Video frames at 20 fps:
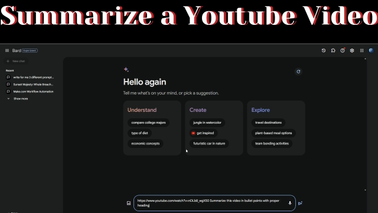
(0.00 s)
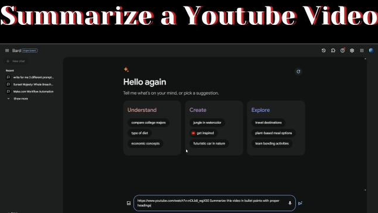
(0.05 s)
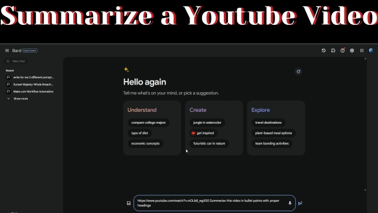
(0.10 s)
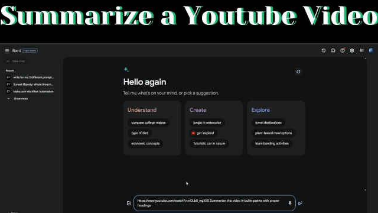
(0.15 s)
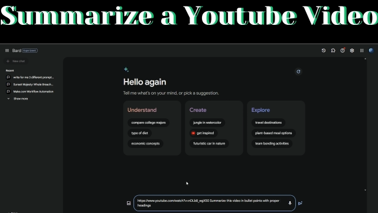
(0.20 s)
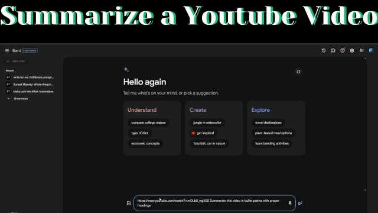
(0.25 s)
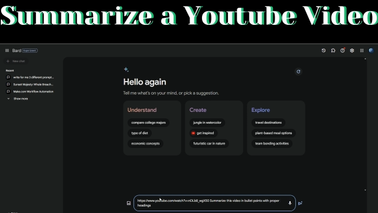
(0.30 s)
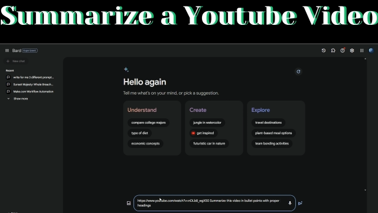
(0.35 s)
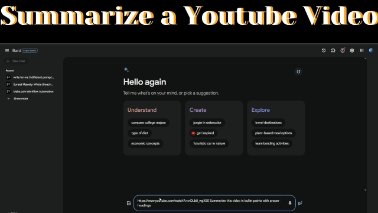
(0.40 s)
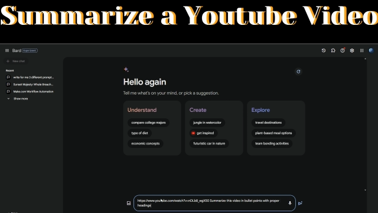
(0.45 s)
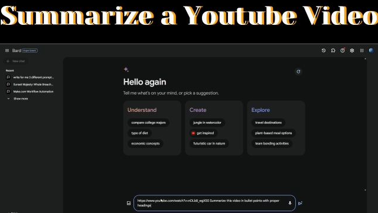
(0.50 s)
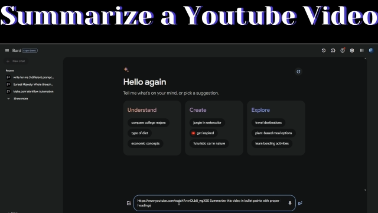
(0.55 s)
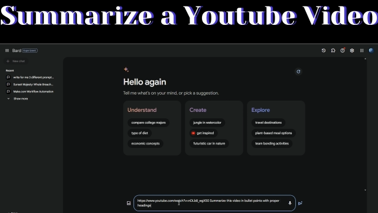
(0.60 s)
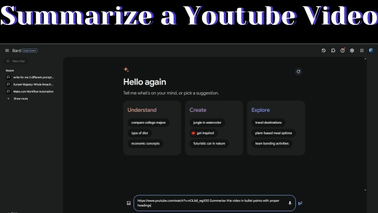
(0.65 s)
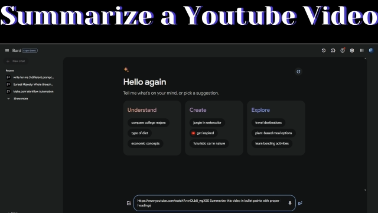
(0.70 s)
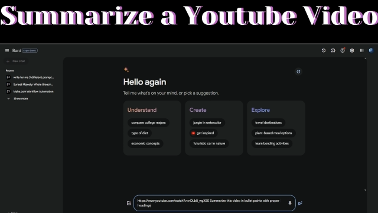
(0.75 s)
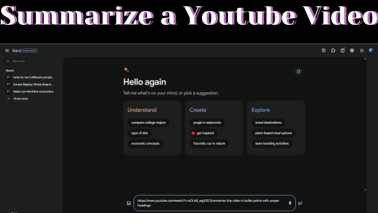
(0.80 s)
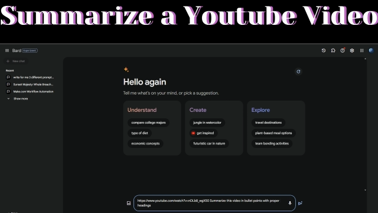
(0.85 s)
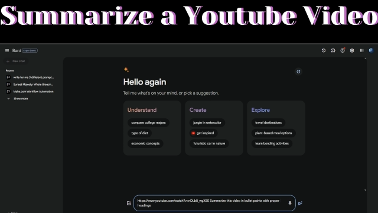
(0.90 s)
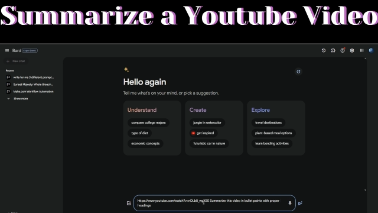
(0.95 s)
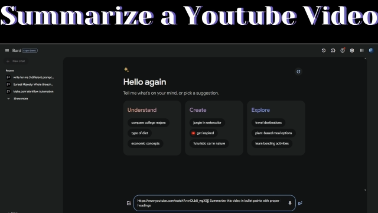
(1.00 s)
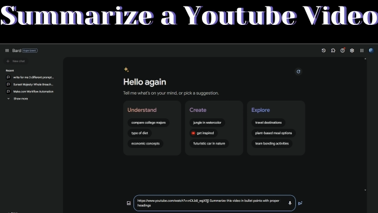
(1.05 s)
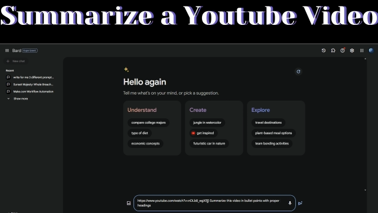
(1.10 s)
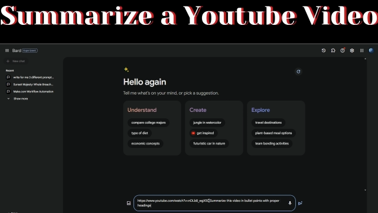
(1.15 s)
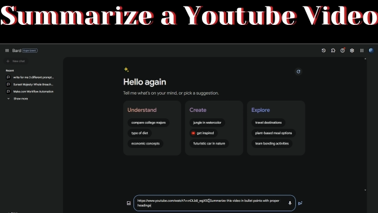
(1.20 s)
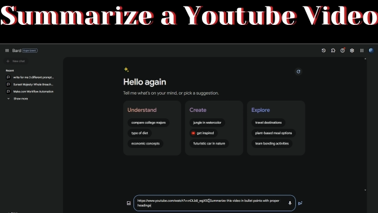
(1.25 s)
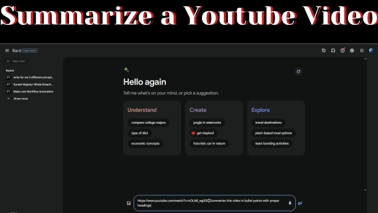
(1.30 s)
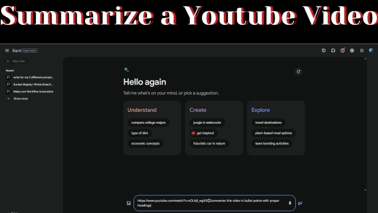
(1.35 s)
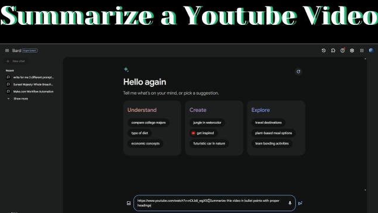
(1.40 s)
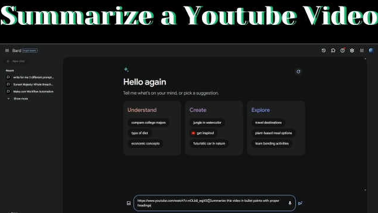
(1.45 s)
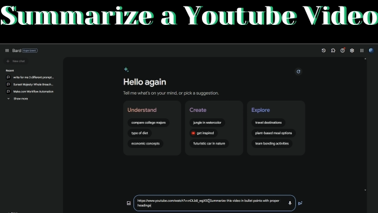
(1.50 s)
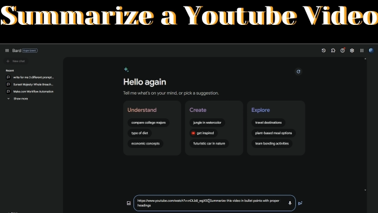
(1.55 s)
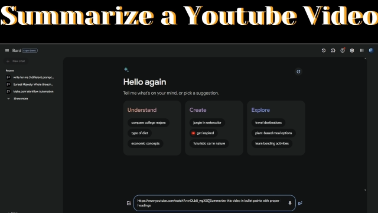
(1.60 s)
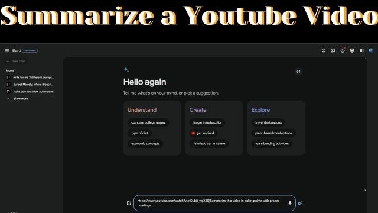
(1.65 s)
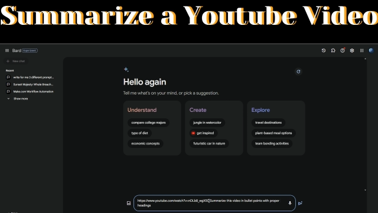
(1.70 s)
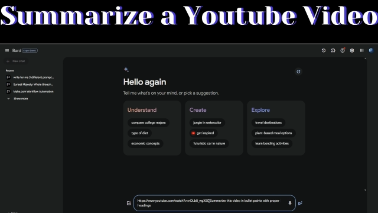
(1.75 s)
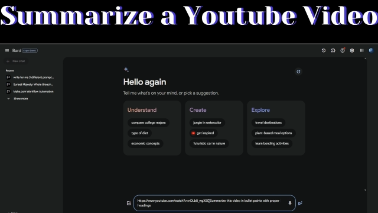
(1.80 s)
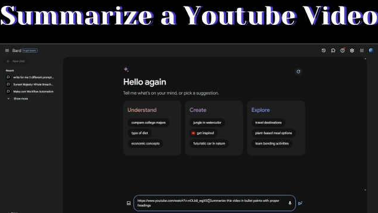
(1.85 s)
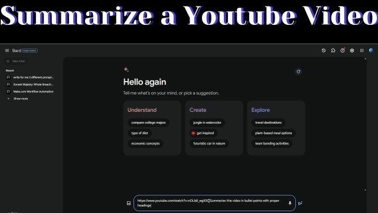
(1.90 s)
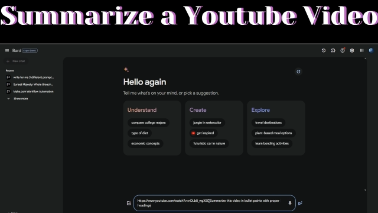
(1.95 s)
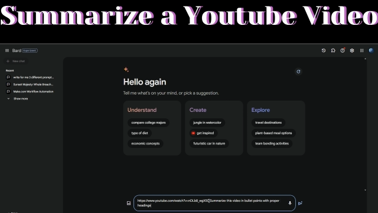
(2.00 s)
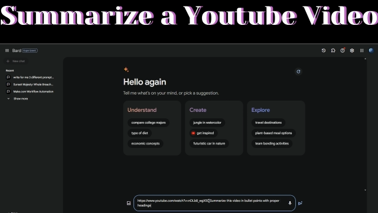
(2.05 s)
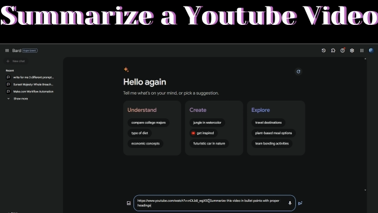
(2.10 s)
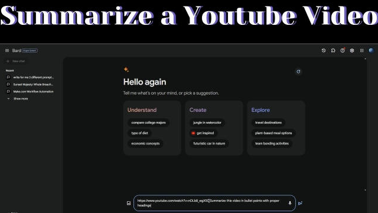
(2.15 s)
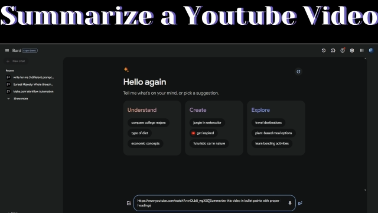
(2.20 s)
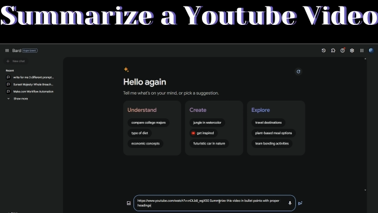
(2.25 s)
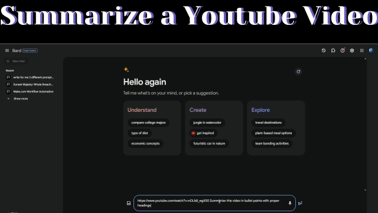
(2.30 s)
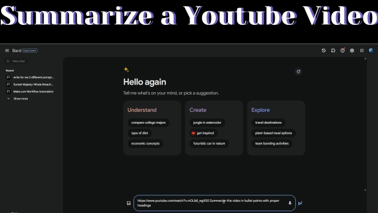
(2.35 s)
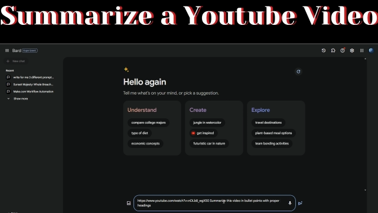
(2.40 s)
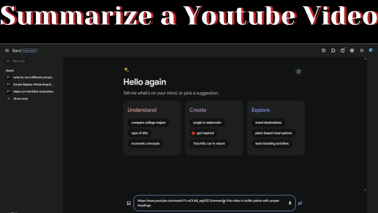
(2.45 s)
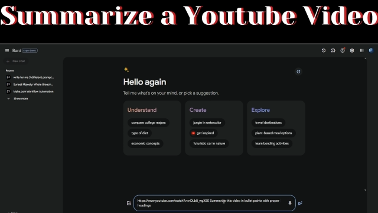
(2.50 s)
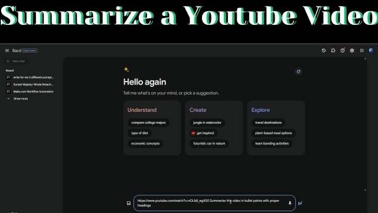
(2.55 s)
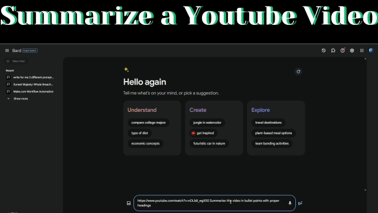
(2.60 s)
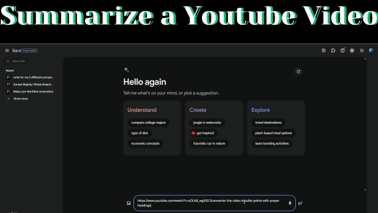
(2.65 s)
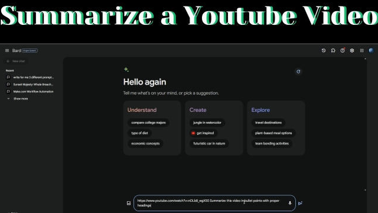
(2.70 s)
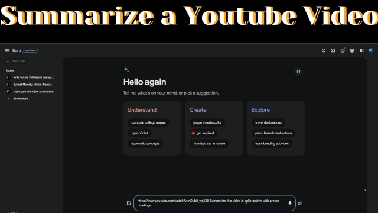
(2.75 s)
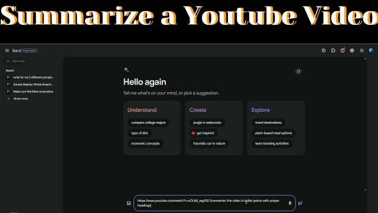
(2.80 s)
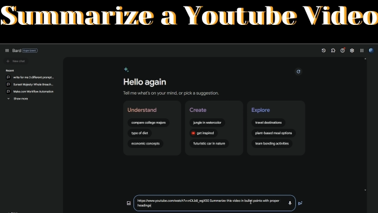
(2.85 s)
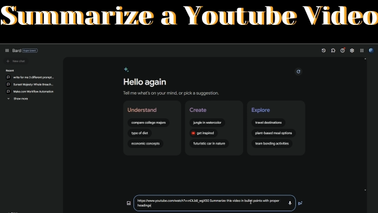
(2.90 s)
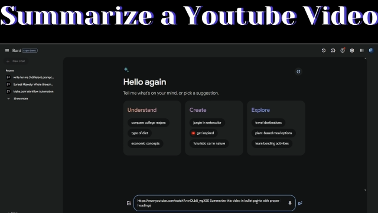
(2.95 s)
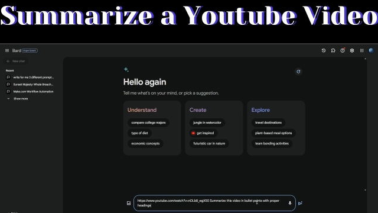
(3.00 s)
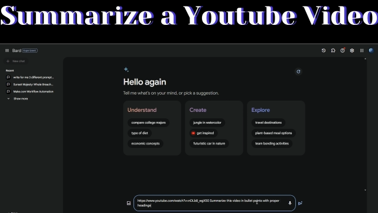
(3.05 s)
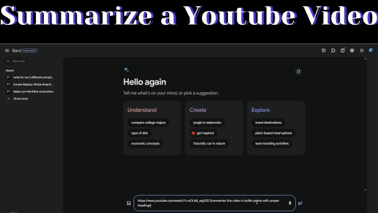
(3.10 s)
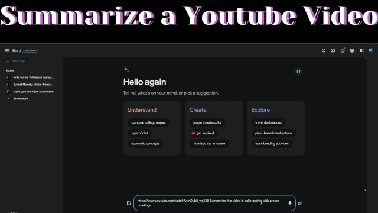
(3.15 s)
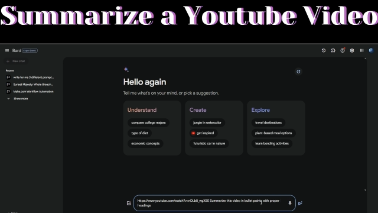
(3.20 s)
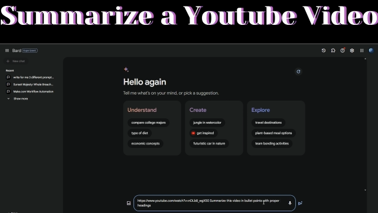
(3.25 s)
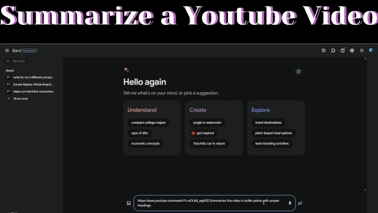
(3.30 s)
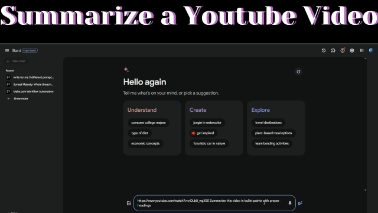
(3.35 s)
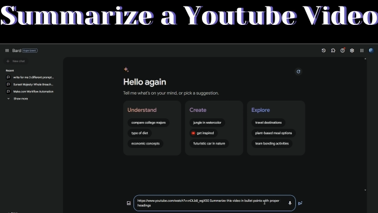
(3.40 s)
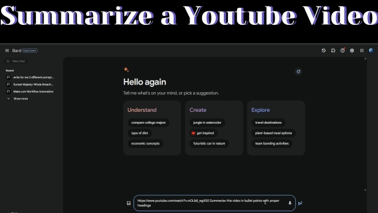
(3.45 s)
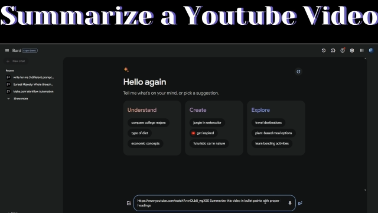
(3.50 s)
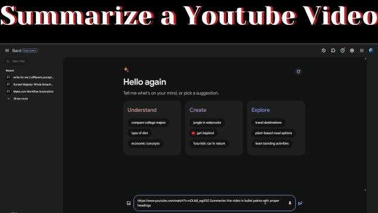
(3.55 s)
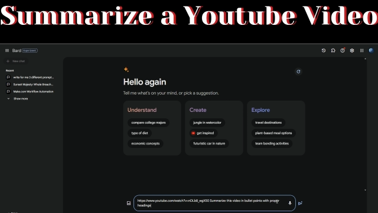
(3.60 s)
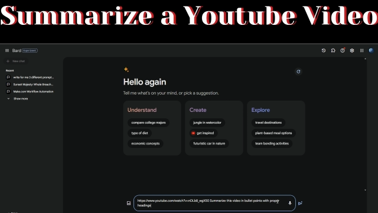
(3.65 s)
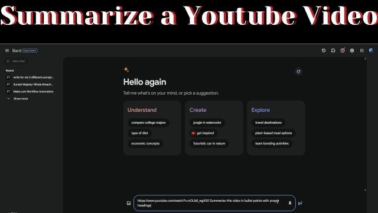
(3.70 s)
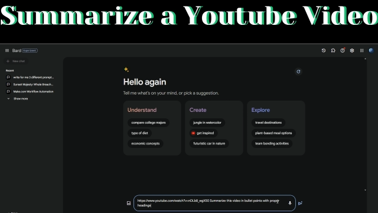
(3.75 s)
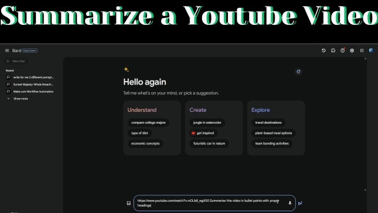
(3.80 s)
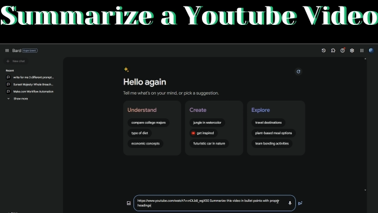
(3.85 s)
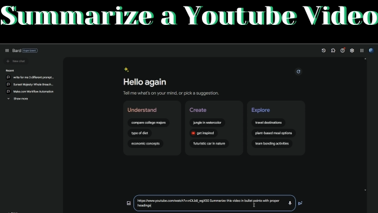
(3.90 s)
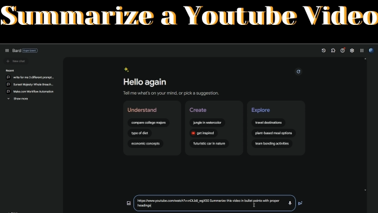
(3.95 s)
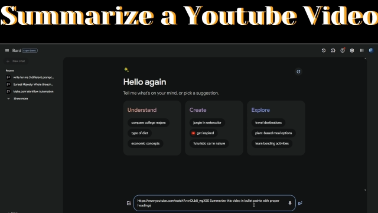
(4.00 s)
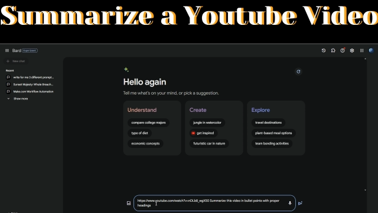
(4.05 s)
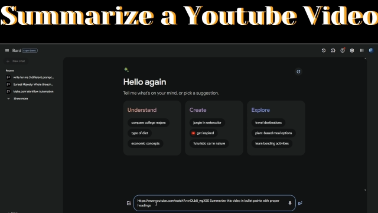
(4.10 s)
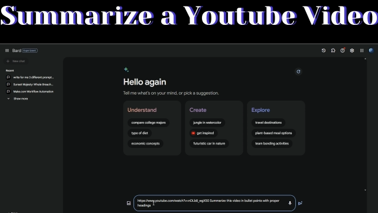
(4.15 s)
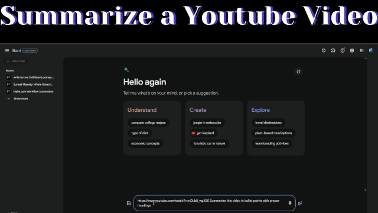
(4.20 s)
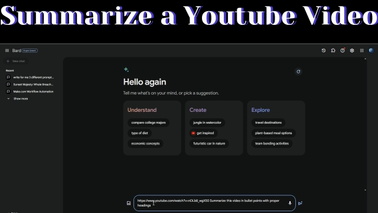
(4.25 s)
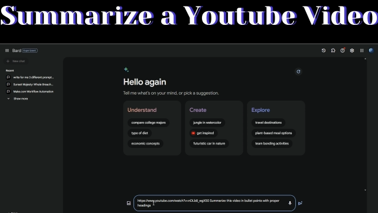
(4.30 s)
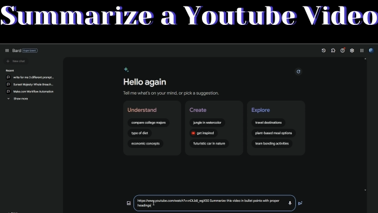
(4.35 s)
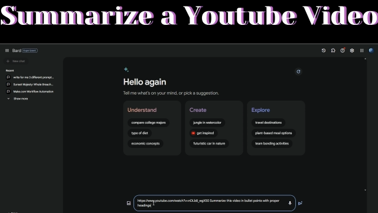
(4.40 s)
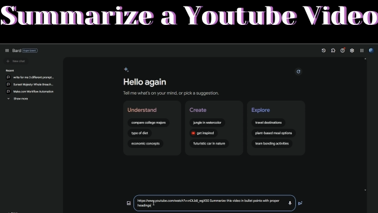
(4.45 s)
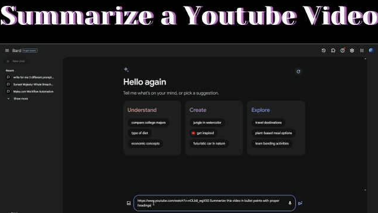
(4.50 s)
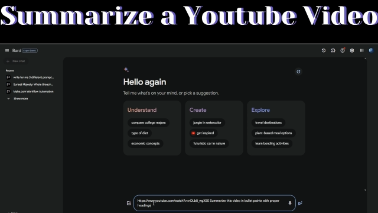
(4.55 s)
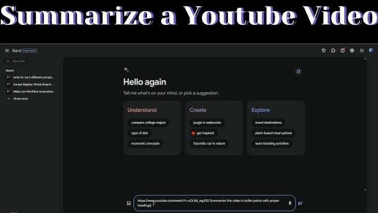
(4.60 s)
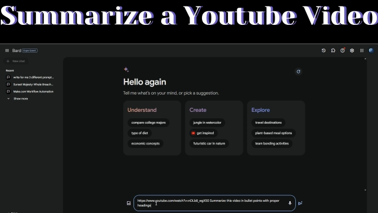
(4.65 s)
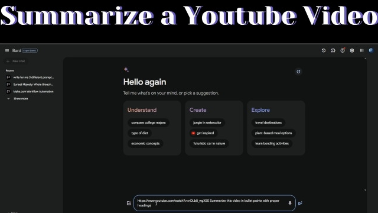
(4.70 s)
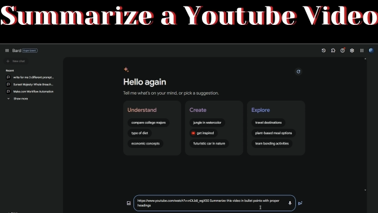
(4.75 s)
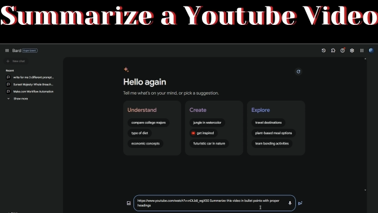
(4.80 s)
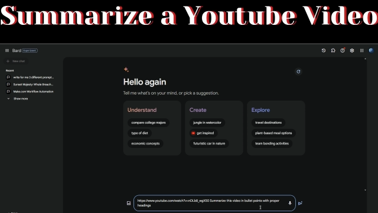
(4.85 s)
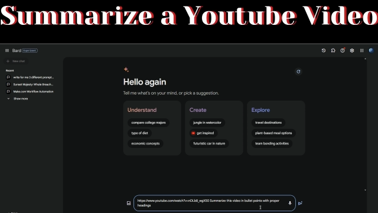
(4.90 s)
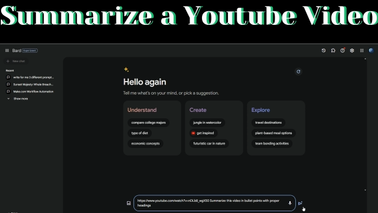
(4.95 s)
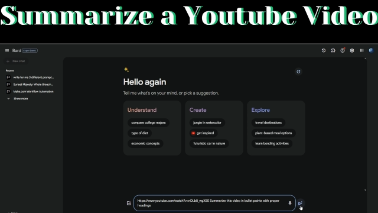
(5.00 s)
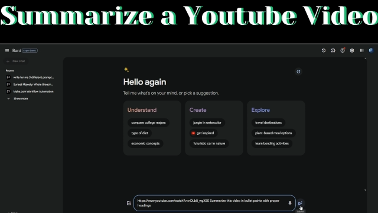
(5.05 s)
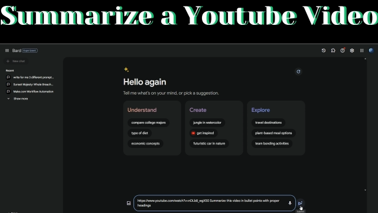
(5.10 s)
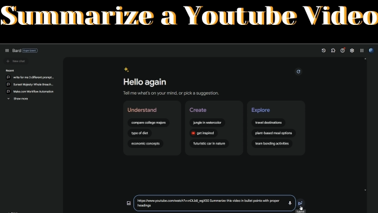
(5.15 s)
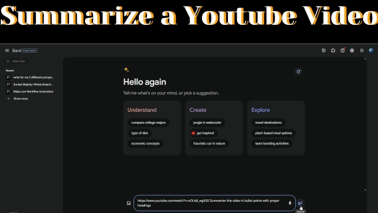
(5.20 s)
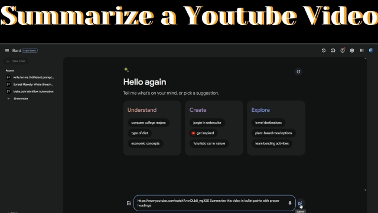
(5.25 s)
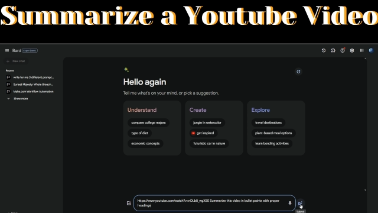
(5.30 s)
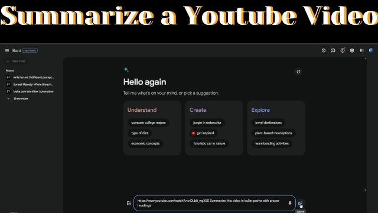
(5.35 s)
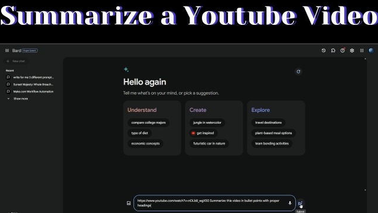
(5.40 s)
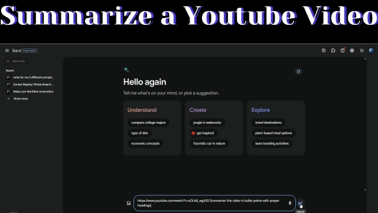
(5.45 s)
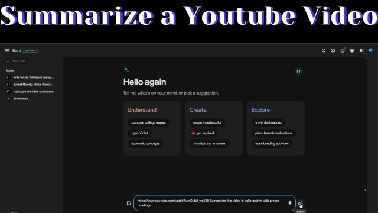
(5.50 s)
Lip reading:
Nobody's mouth can be seen.